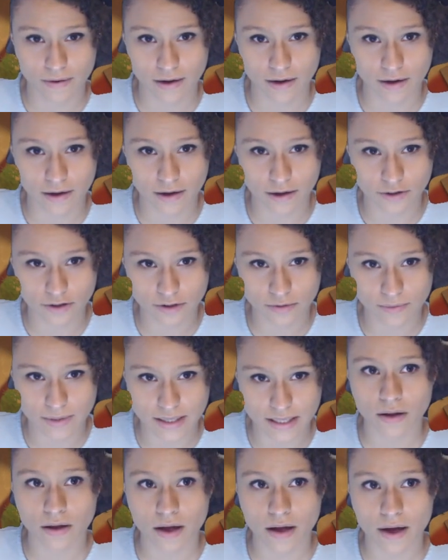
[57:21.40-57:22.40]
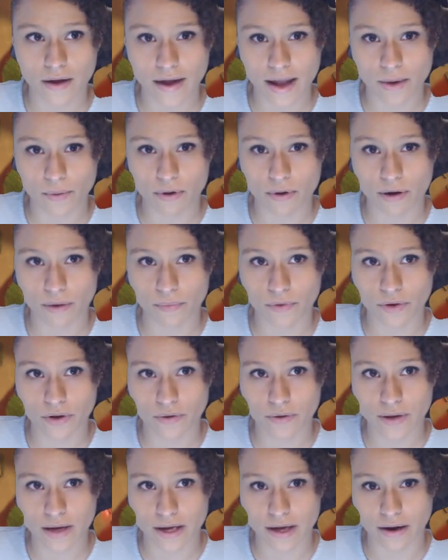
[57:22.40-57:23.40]
How sweet. Okay, well, we'll go
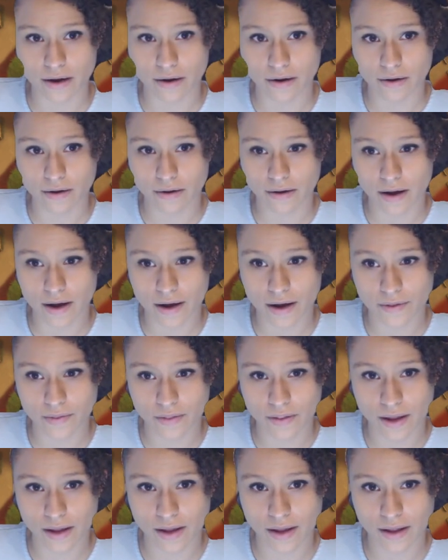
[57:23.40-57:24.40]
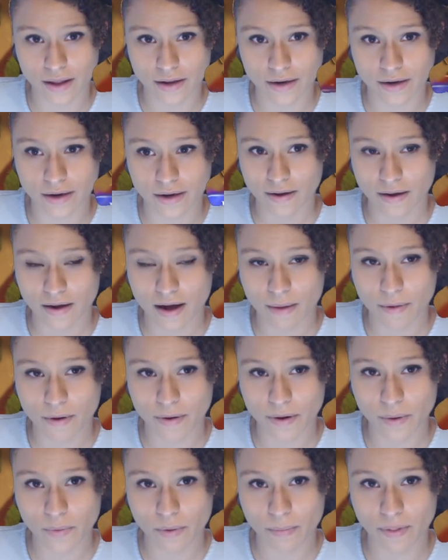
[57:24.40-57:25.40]
here. And then
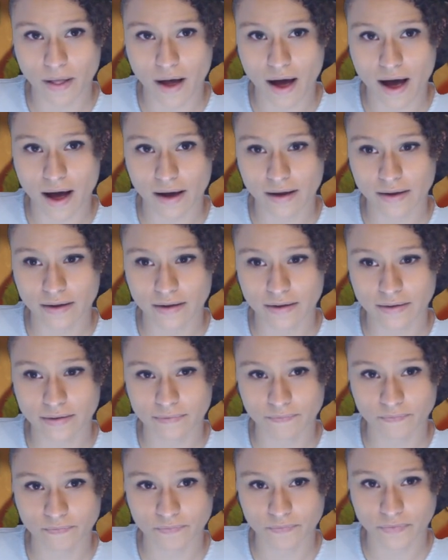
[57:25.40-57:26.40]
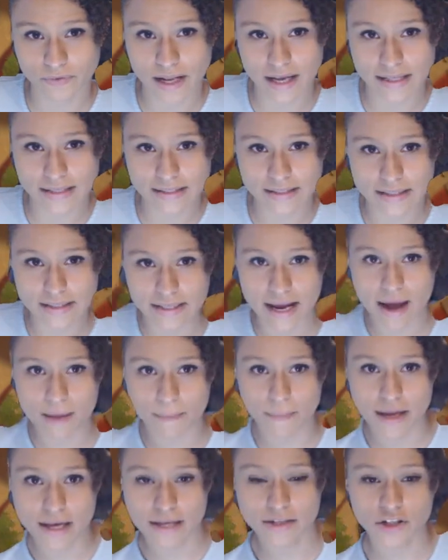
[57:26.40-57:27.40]
opponent will block. Next to
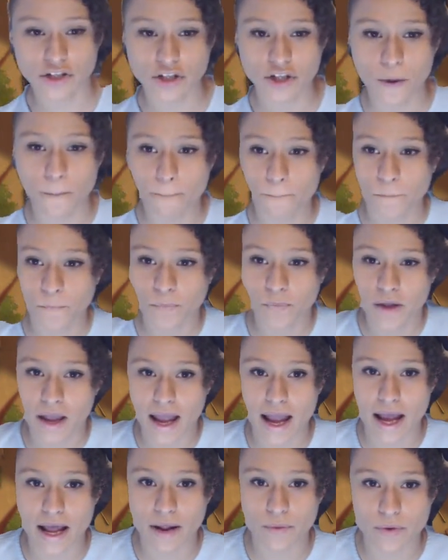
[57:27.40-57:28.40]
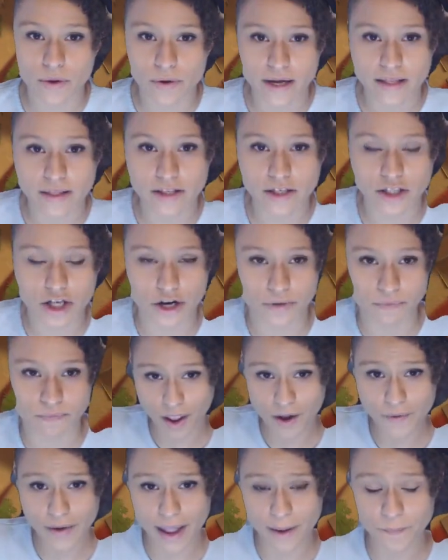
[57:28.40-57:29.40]
damage. And we will end the turn.
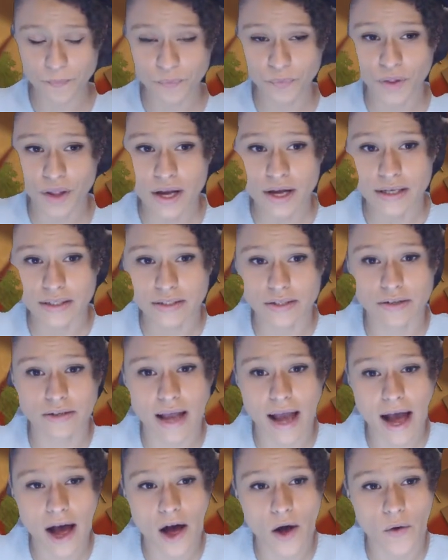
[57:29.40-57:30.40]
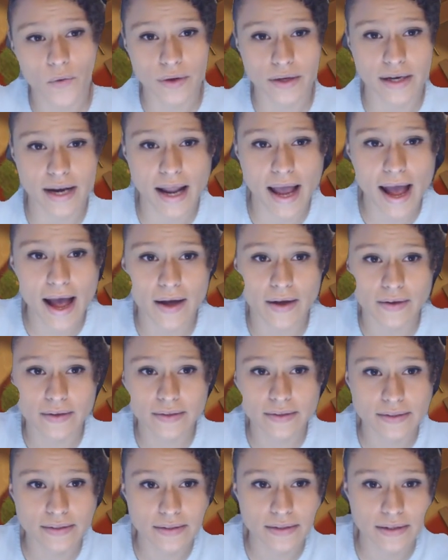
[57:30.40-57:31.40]
Okay, so now
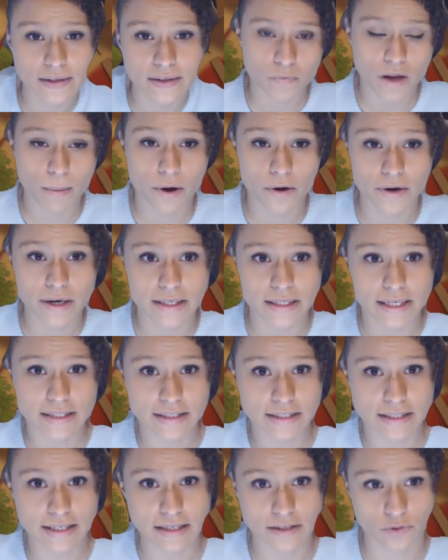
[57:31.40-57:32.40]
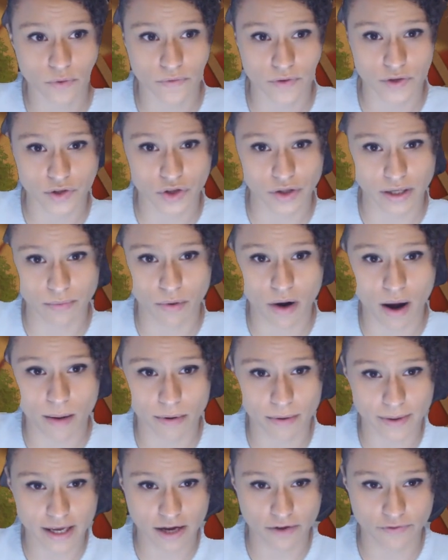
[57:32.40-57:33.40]
next, opponent does need to eventually
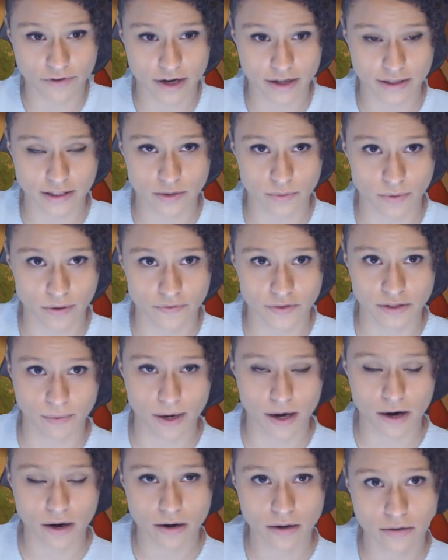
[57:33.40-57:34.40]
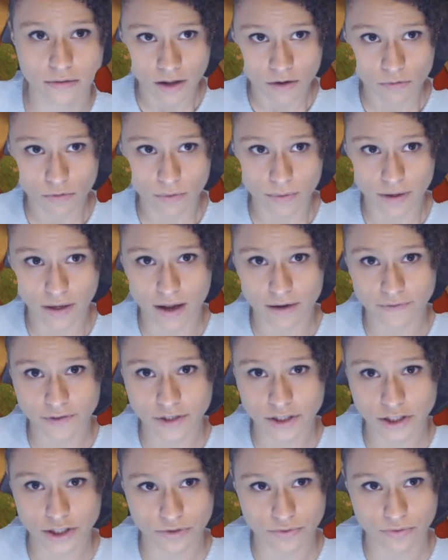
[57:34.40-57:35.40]
probably get rid of the Swift Sphere. We would love to
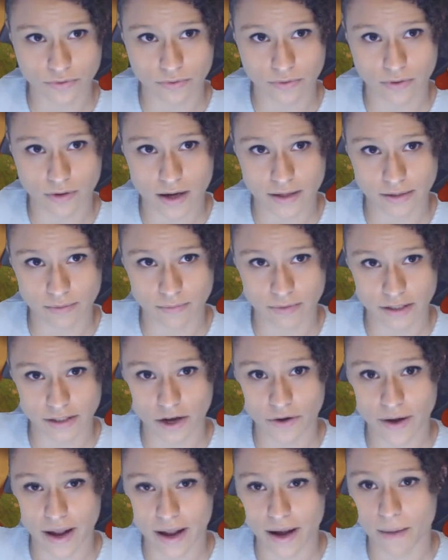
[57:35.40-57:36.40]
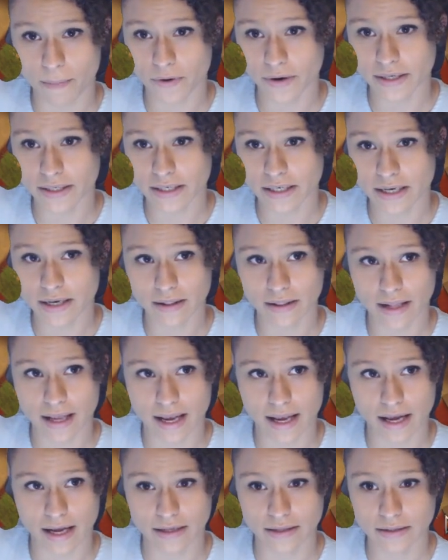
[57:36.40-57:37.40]
do awesome things. Okay, opponent did get a
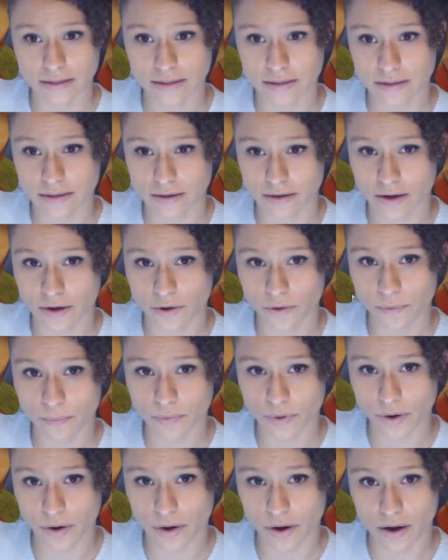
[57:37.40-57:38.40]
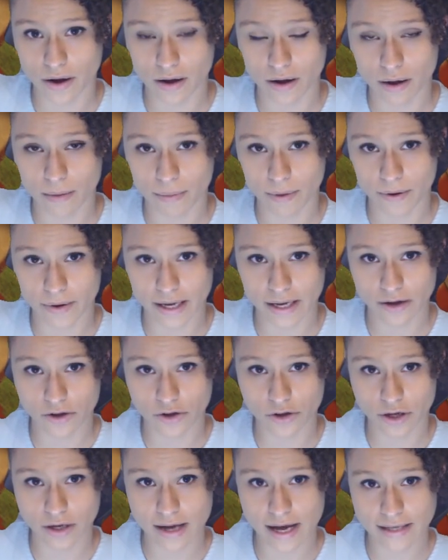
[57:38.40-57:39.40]
land. Oh, opponent
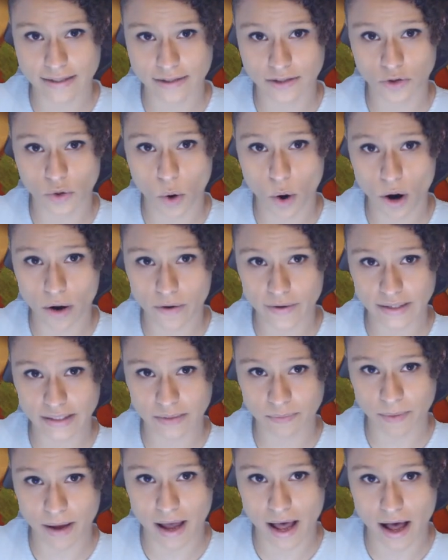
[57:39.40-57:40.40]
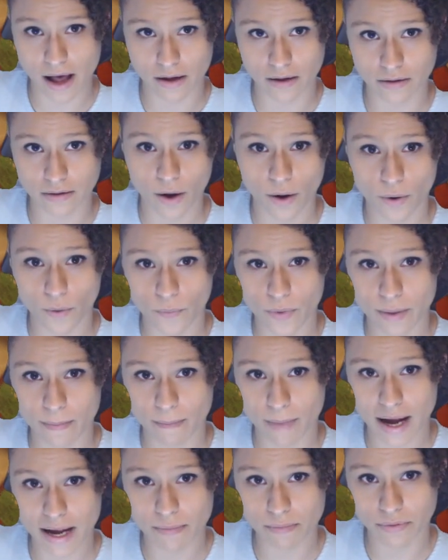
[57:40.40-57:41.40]
could cast an aura spell. We
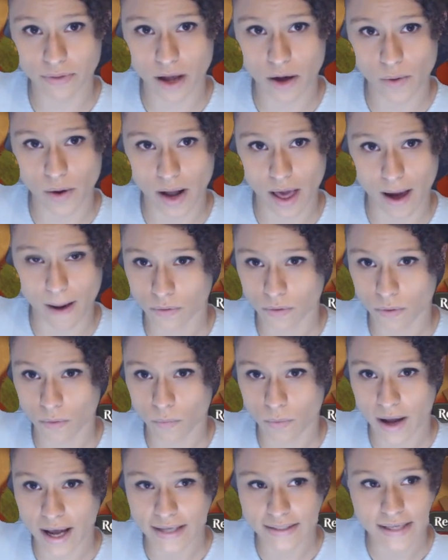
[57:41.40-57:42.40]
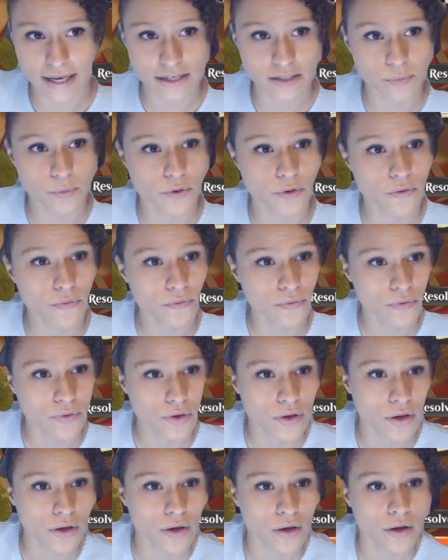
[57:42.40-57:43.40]
might blow it up. What has hexproof?
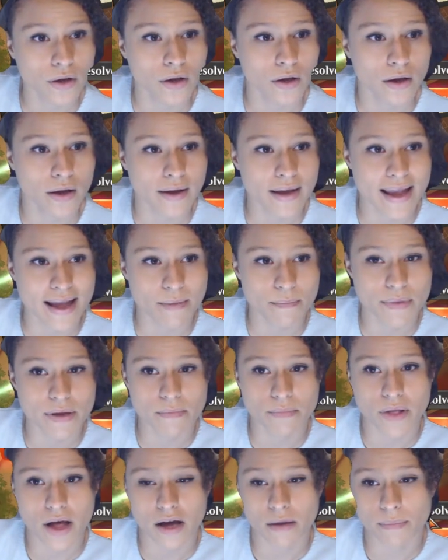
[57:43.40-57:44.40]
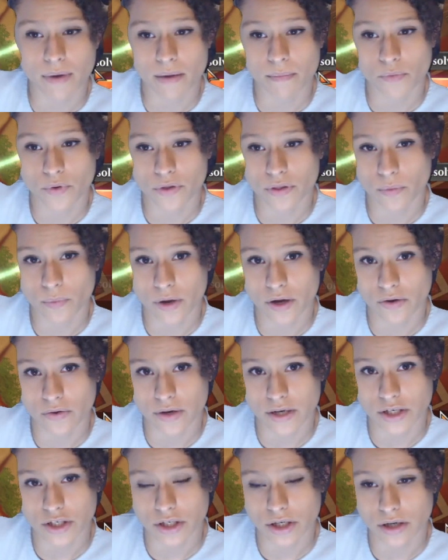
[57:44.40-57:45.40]
Can't be blocked by more than 1
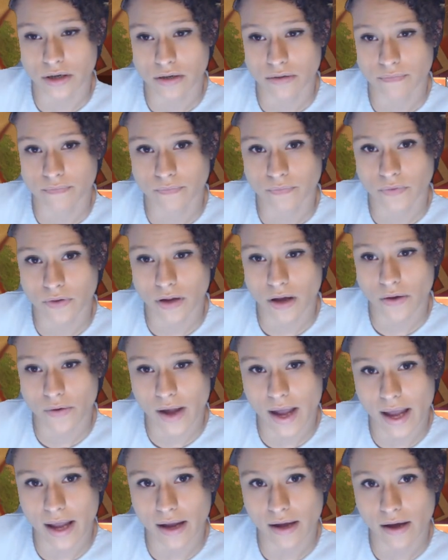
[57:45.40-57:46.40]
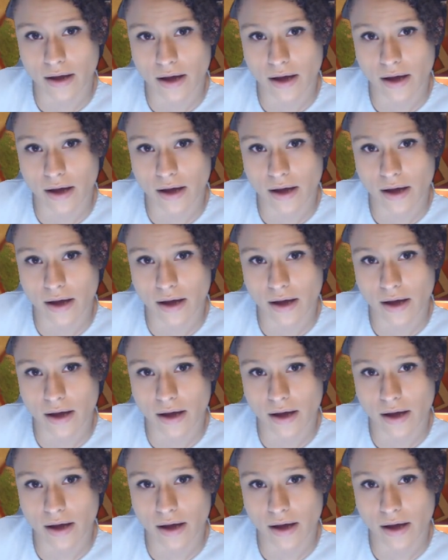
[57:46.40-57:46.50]
creature. Okay,